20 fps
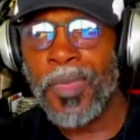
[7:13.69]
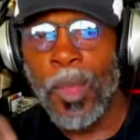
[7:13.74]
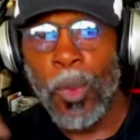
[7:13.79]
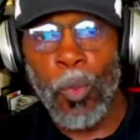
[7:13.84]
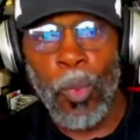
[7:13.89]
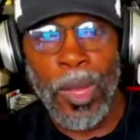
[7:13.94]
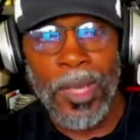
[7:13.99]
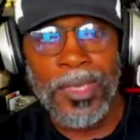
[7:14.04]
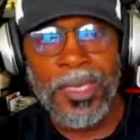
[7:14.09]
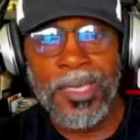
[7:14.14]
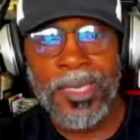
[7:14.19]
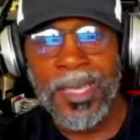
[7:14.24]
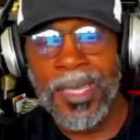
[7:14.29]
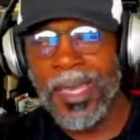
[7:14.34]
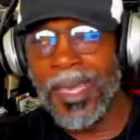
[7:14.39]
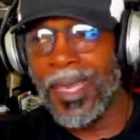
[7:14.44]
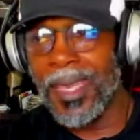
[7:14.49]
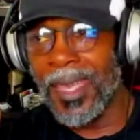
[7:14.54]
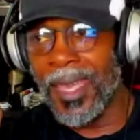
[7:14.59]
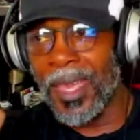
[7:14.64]
Once
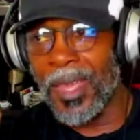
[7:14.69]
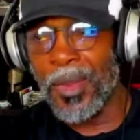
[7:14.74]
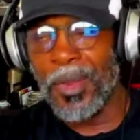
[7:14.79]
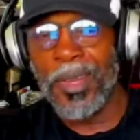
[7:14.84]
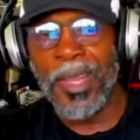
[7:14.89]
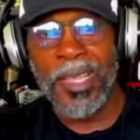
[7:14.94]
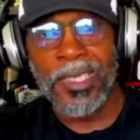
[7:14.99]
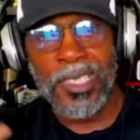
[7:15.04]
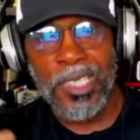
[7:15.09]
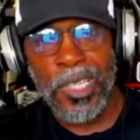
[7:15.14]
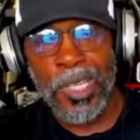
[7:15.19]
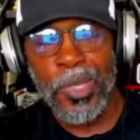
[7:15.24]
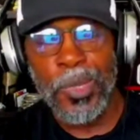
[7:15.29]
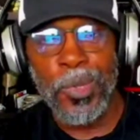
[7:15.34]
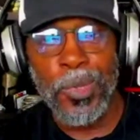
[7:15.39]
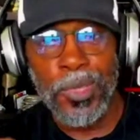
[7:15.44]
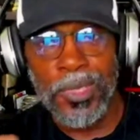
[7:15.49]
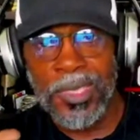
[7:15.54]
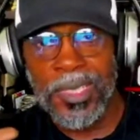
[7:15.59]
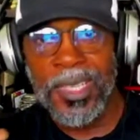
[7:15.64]
the internet
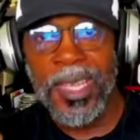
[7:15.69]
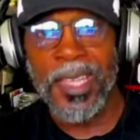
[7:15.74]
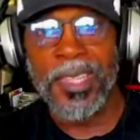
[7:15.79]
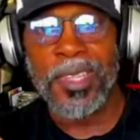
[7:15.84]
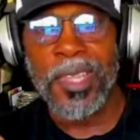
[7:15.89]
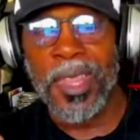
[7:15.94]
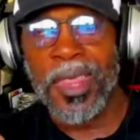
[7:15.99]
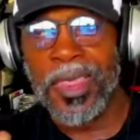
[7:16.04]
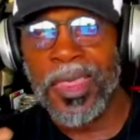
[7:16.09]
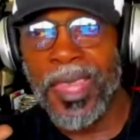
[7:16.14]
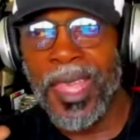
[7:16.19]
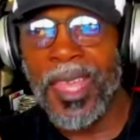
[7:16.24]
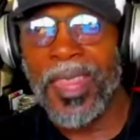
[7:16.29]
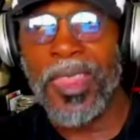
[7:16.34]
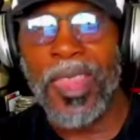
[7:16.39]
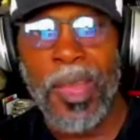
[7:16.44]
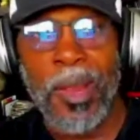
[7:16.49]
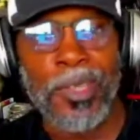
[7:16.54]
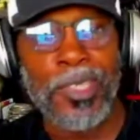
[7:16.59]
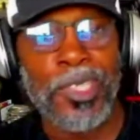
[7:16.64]
sleuths
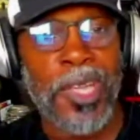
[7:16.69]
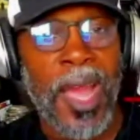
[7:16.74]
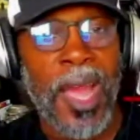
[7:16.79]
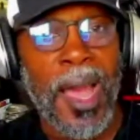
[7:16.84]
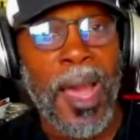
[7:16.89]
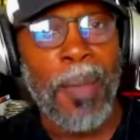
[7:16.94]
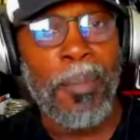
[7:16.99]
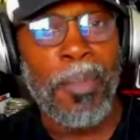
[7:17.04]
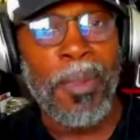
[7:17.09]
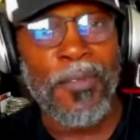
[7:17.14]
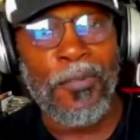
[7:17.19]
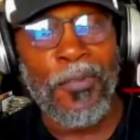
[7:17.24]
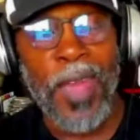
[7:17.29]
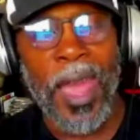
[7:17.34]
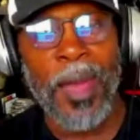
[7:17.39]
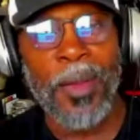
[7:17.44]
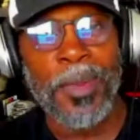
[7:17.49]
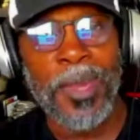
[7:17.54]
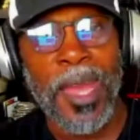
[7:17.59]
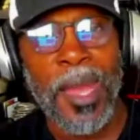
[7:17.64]
did their job and
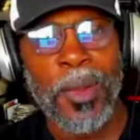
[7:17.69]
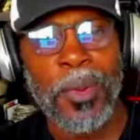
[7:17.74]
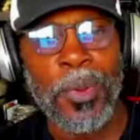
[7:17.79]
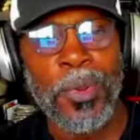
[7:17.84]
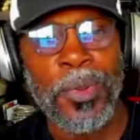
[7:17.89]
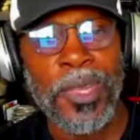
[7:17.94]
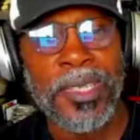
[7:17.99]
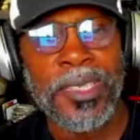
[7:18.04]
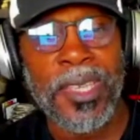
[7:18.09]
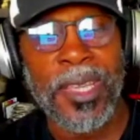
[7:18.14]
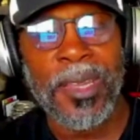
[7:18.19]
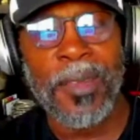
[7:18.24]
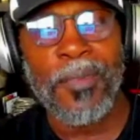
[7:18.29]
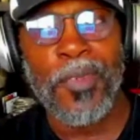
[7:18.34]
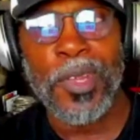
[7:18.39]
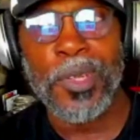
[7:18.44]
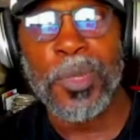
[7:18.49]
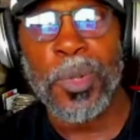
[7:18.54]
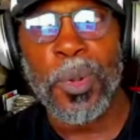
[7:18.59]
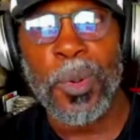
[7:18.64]
found out who this
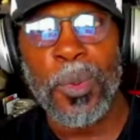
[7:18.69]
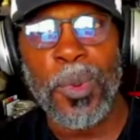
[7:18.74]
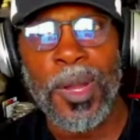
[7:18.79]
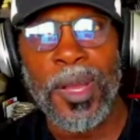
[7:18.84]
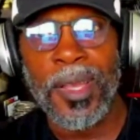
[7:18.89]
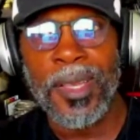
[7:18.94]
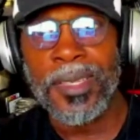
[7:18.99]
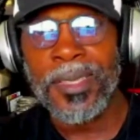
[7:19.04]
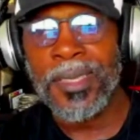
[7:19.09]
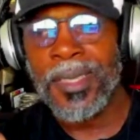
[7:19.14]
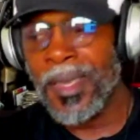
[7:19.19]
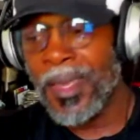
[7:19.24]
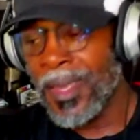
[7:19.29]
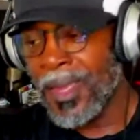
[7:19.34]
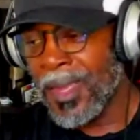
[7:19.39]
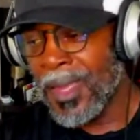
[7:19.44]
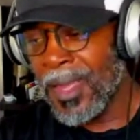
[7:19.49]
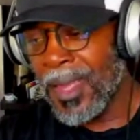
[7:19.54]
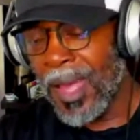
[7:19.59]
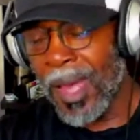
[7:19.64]
individual was,
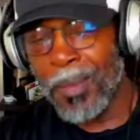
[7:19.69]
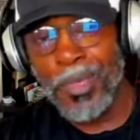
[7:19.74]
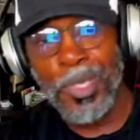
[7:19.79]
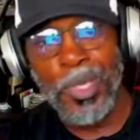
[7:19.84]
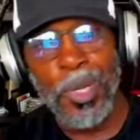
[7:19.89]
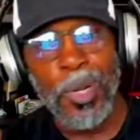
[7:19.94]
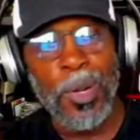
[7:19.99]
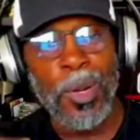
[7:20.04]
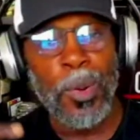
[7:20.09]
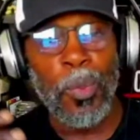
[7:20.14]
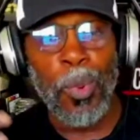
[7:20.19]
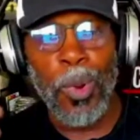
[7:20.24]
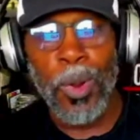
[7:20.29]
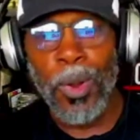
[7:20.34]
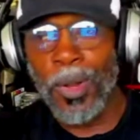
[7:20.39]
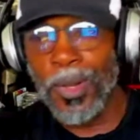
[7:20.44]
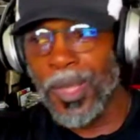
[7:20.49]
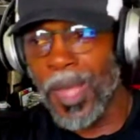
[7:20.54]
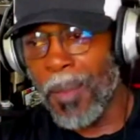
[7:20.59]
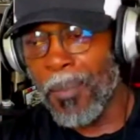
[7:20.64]
I'm sure
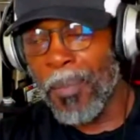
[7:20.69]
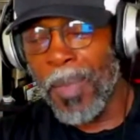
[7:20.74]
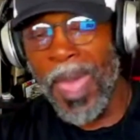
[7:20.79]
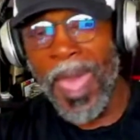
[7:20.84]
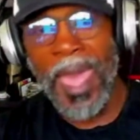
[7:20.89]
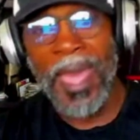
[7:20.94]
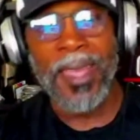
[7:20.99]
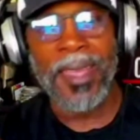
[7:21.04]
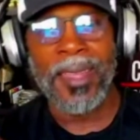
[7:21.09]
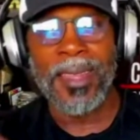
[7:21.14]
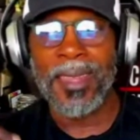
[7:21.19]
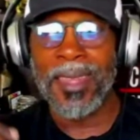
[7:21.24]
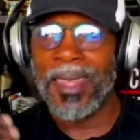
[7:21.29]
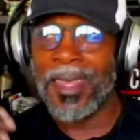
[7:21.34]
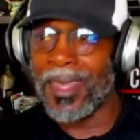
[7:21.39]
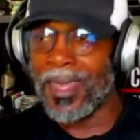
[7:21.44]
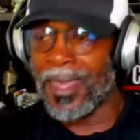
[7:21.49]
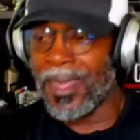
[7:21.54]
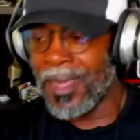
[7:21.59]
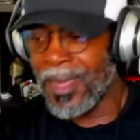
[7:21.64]
word got back and
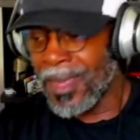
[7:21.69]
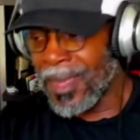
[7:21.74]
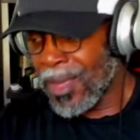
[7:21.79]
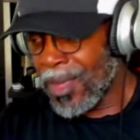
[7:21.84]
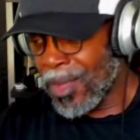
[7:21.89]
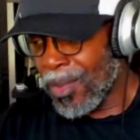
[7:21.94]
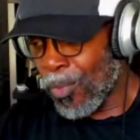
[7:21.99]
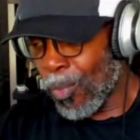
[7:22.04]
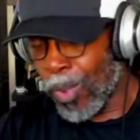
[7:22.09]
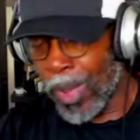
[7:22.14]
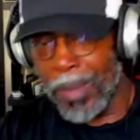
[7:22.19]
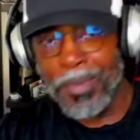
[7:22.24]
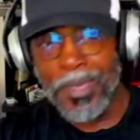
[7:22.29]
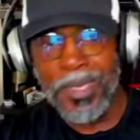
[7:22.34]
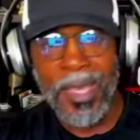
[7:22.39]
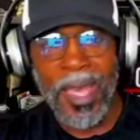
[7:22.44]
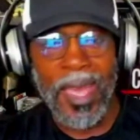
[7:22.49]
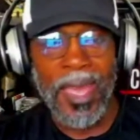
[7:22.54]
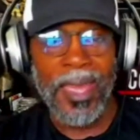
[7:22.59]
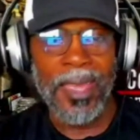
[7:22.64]
the
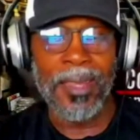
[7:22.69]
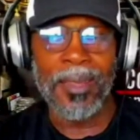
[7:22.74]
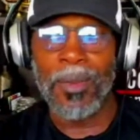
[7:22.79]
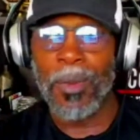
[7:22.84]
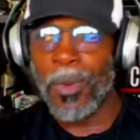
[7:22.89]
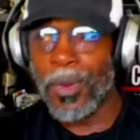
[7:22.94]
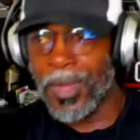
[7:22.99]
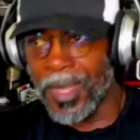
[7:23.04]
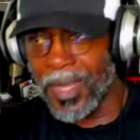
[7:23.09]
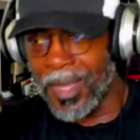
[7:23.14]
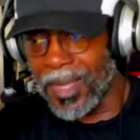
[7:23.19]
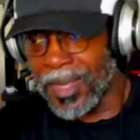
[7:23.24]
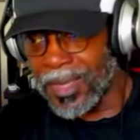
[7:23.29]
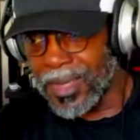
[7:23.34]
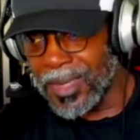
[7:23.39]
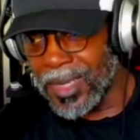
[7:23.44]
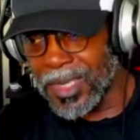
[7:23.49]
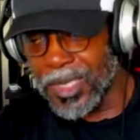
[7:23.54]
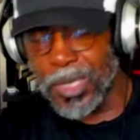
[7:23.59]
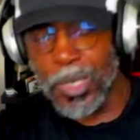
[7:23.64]
website or the
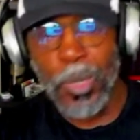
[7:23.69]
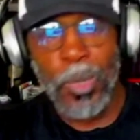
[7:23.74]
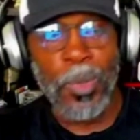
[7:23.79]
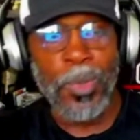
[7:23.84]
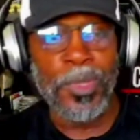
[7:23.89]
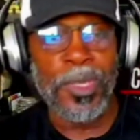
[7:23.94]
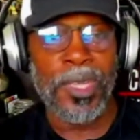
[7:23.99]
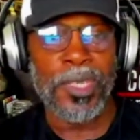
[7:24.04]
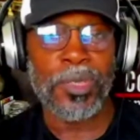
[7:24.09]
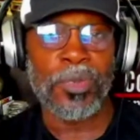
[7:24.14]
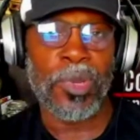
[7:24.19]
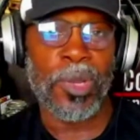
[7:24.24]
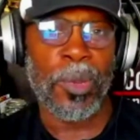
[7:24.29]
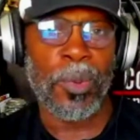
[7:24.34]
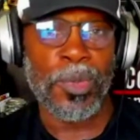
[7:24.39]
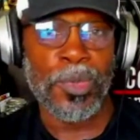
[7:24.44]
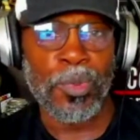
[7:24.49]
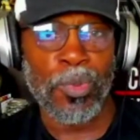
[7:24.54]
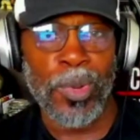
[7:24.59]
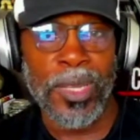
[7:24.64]
school district
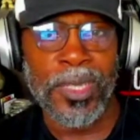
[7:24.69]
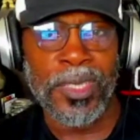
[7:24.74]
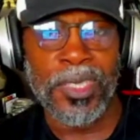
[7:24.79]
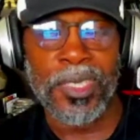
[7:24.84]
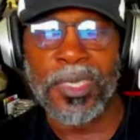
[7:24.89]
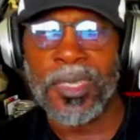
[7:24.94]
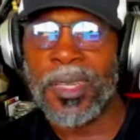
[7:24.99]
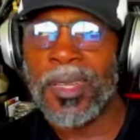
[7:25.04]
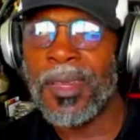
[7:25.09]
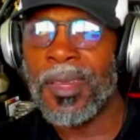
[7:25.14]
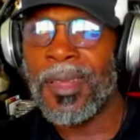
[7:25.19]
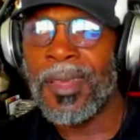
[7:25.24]
was reached.